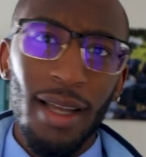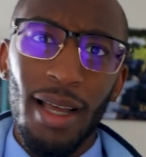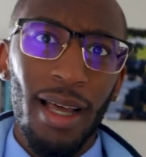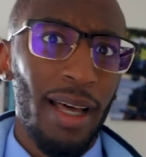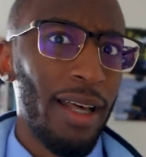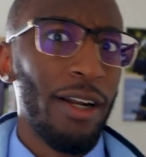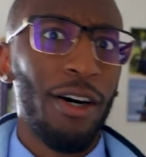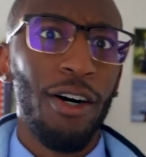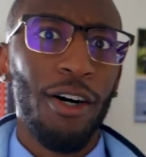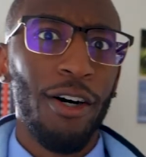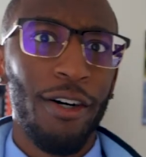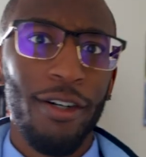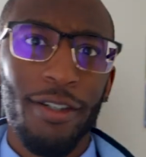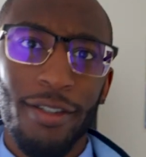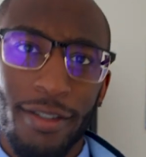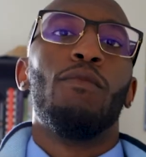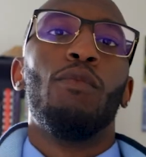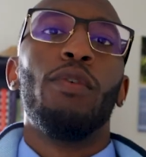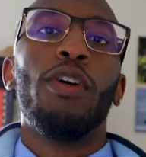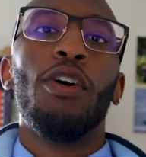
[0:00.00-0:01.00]
at all.
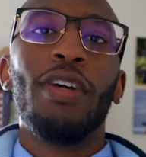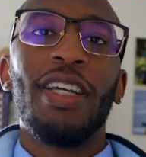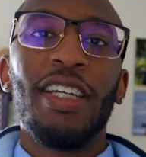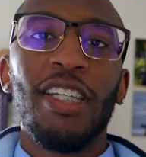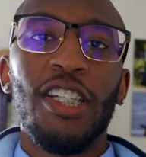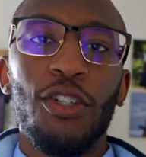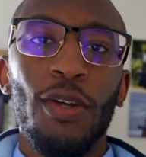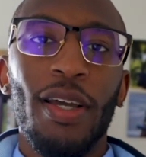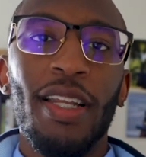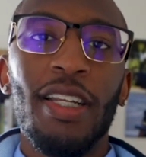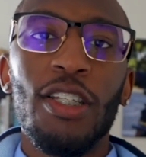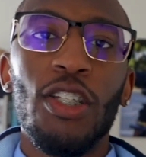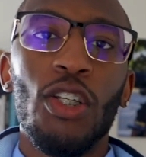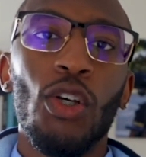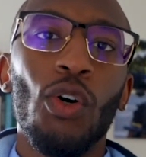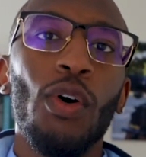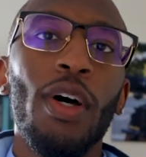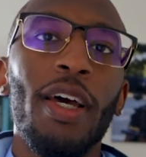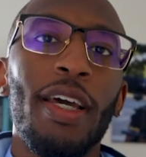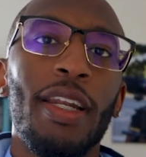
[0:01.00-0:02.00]
We're going to get straight
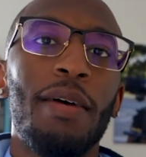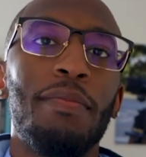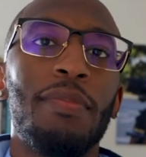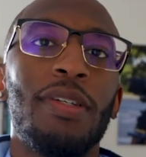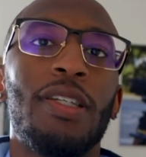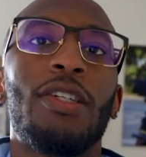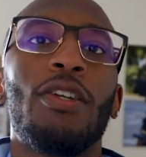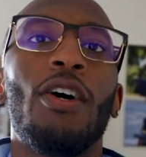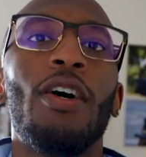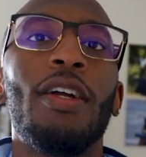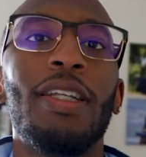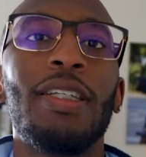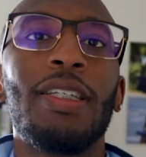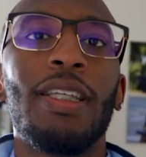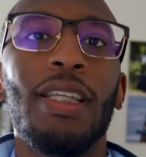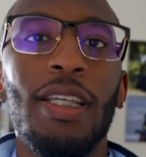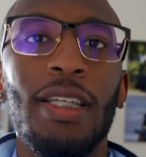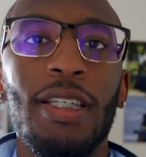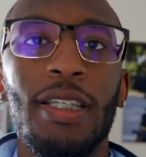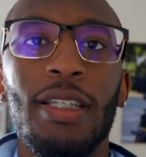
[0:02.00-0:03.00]
into it, and I'm going to start this
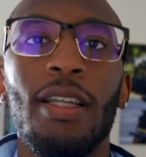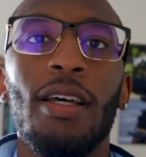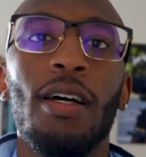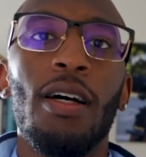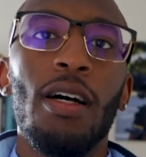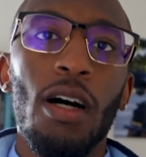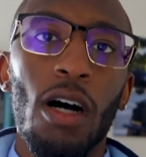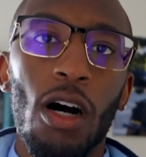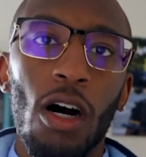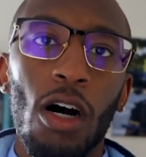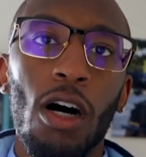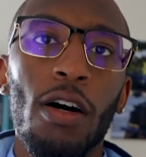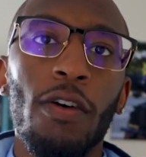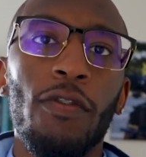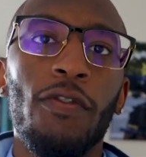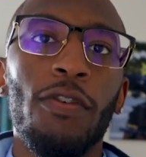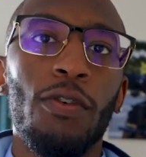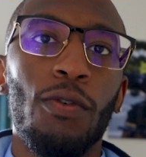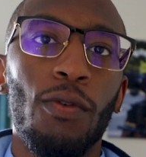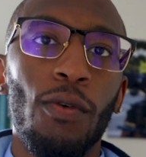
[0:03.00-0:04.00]
list
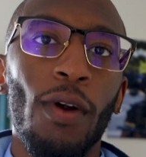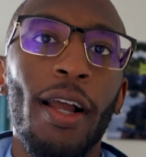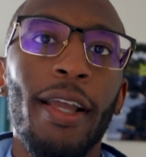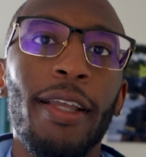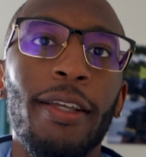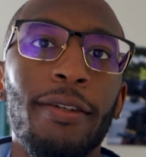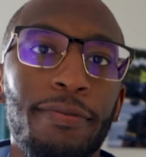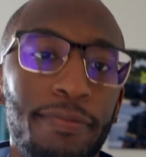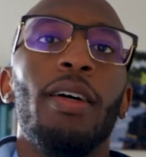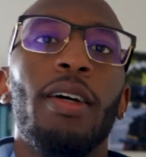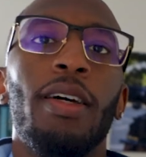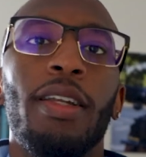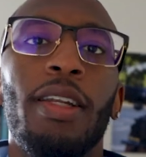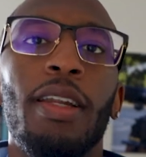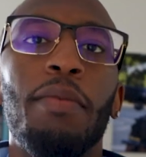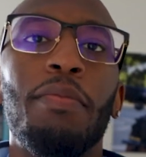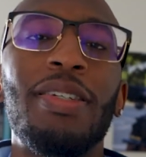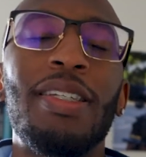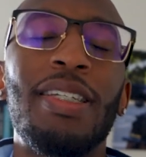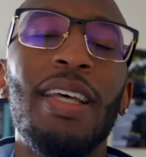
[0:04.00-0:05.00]
off right.
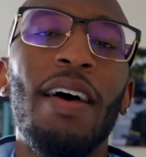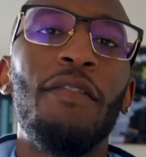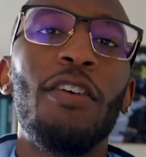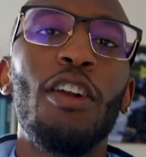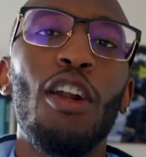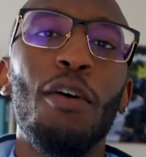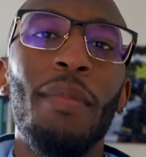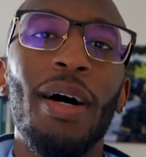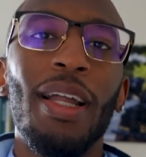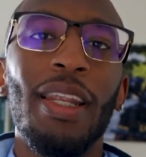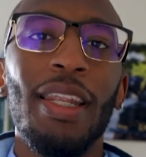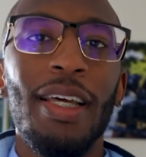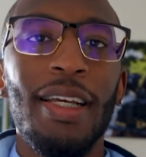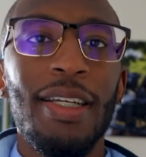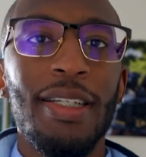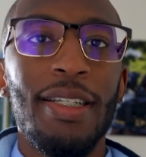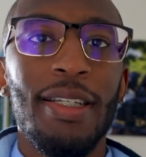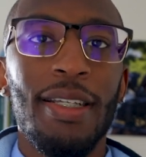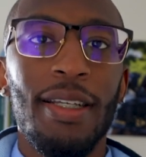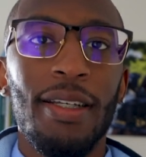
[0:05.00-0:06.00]
Number 7 on my
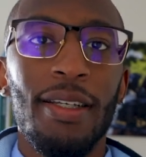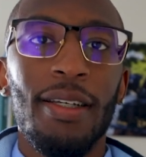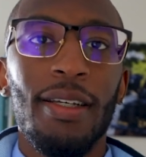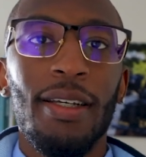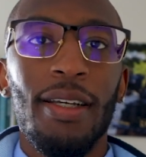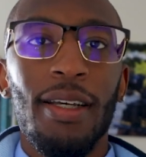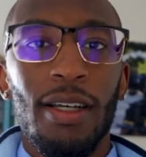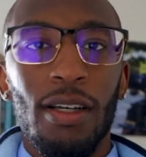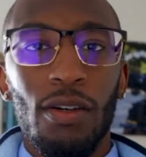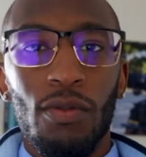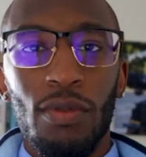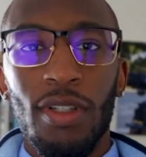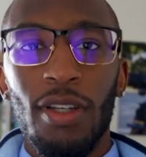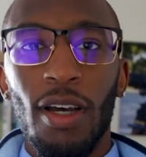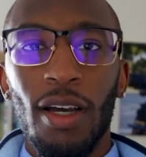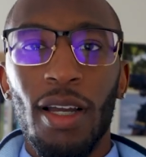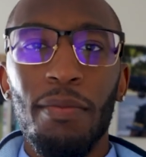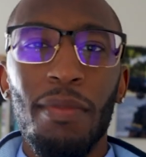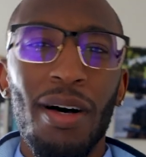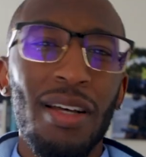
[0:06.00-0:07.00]
list, we're
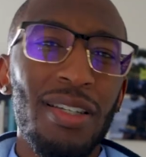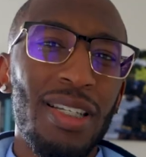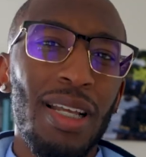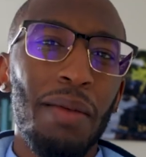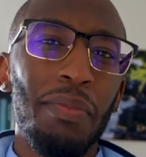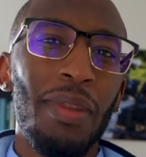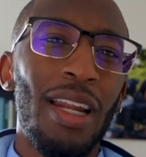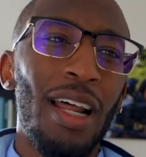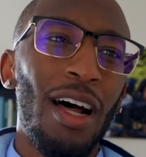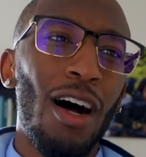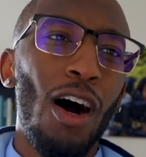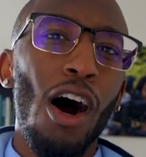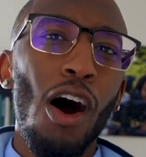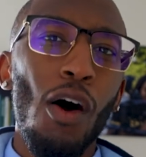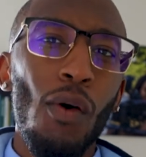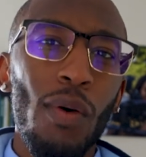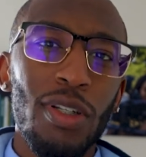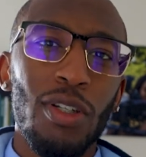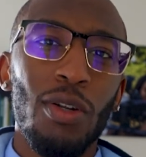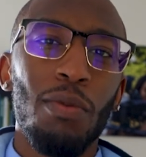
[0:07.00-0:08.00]
talking about something that
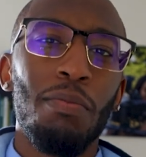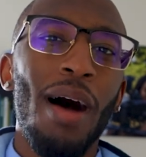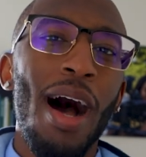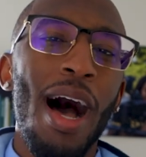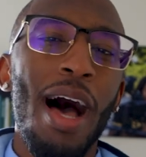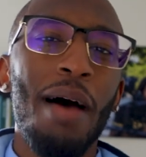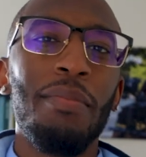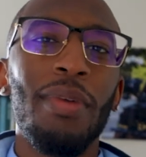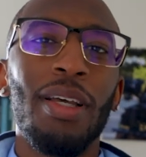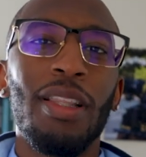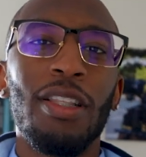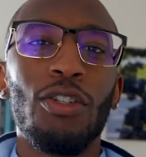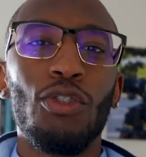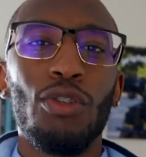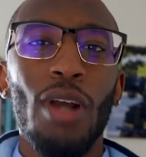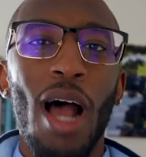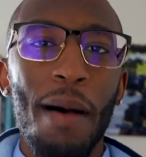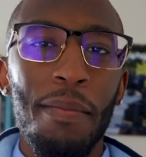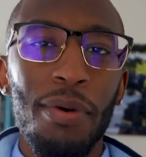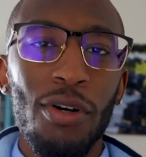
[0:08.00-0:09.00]
always reminds me of
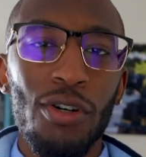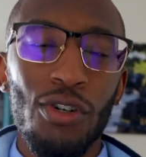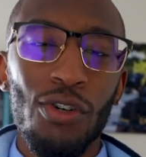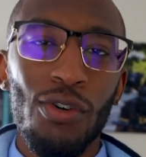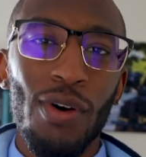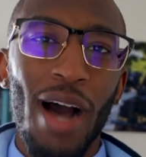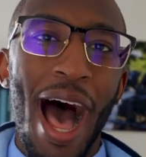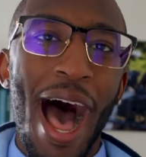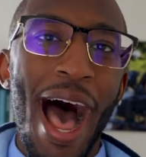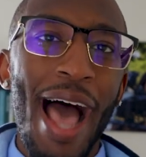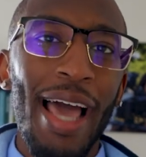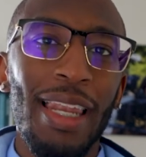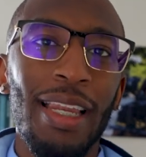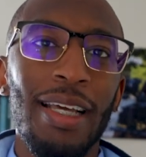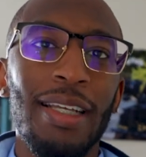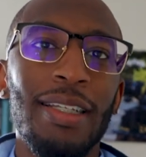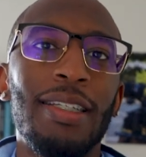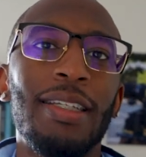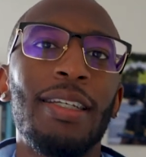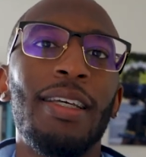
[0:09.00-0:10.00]
tropical
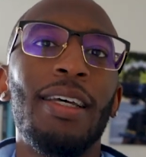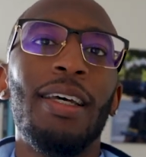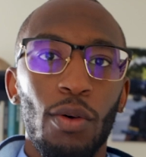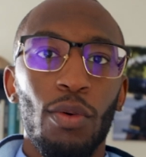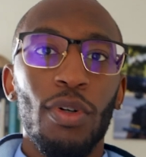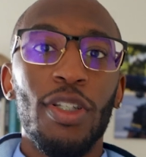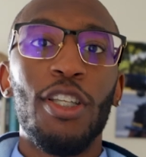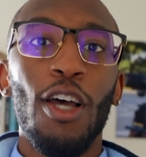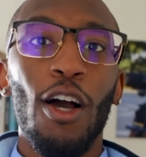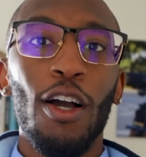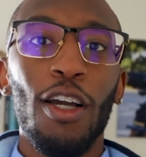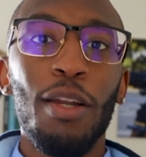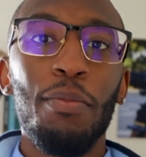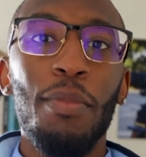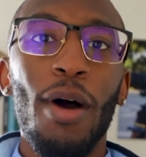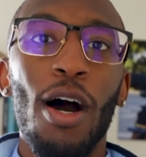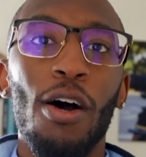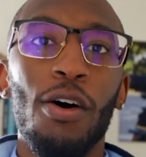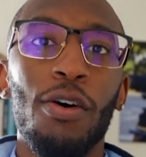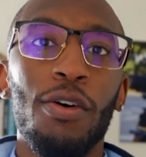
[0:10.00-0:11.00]
islands. We're talking
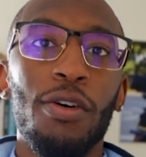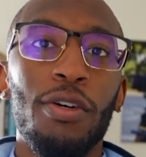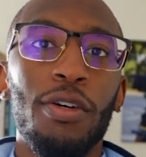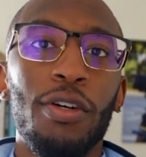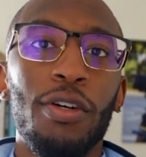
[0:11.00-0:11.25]
about